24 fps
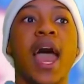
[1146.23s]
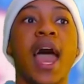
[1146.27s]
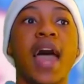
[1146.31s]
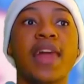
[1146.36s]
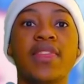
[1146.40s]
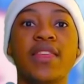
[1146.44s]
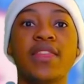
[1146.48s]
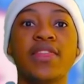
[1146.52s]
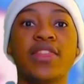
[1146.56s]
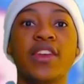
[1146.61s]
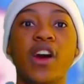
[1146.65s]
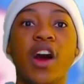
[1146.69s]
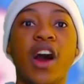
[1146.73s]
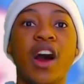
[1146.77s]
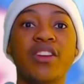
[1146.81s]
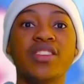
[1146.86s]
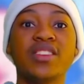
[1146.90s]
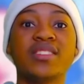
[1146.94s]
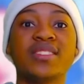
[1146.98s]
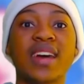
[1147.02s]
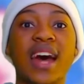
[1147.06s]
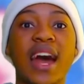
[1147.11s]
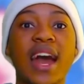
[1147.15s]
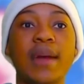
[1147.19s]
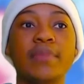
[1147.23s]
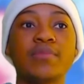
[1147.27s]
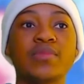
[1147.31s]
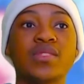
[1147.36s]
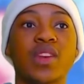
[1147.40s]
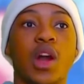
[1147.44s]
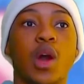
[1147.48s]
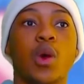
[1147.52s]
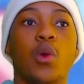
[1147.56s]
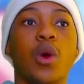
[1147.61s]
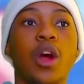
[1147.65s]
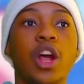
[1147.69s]
And then there are other times
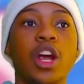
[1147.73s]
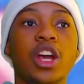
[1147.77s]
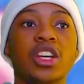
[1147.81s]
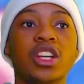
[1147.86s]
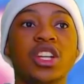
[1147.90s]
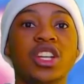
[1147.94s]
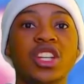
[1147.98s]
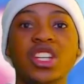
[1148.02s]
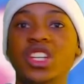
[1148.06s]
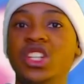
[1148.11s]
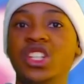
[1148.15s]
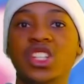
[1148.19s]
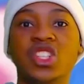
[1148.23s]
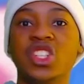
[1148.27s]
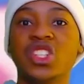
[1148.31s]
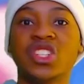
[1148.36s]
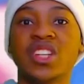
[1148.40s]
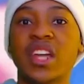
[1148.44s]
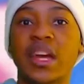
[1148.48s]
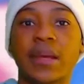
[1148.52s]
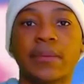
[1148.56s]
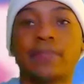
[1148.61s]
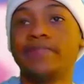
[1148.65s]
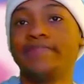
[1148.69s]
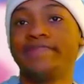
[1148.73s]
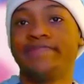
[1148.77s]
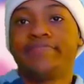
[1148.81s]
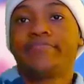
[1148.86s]
where he's just like,